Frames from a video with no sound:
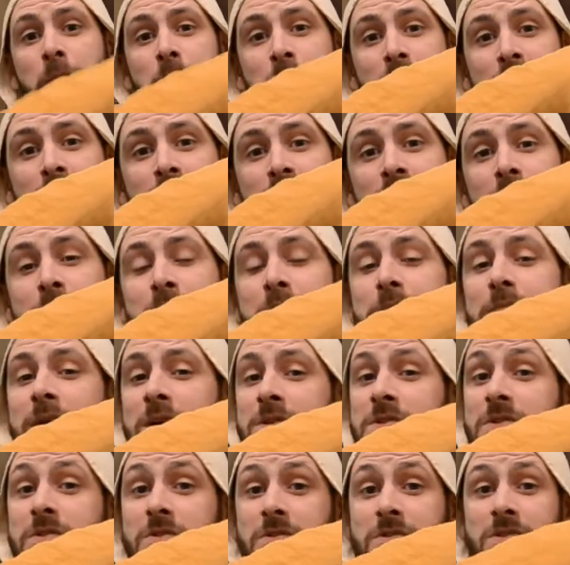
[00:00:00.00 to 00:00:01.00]
build up the
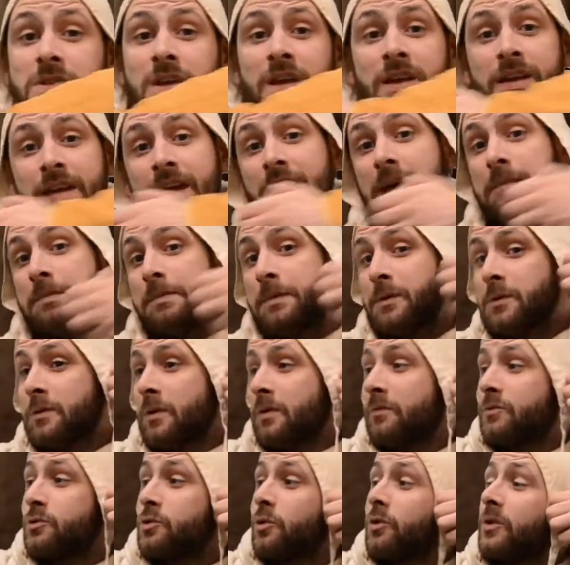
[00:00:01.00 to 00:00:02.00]
muscles
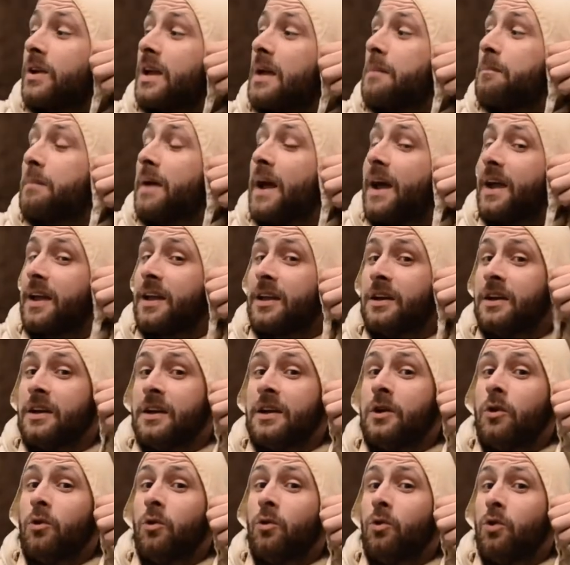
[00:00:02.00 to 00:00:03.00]
capable of drawing it back
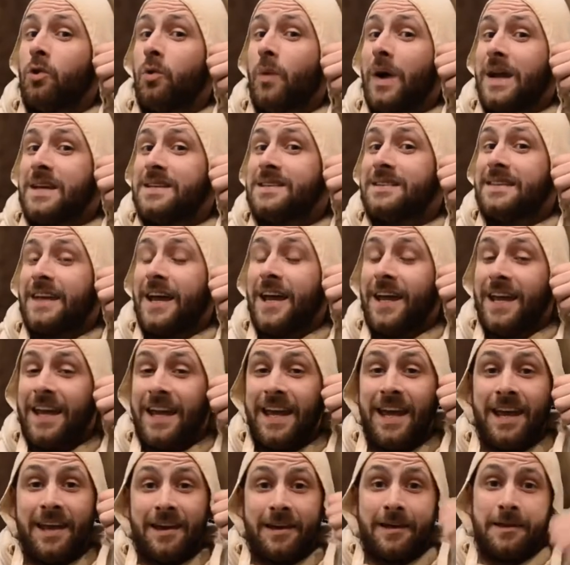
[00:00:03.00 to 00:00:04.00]
all the way to their
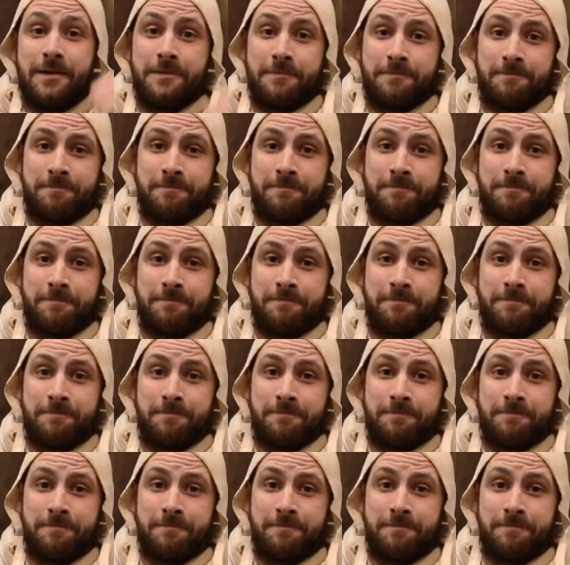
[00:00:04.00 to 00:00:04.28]
ear.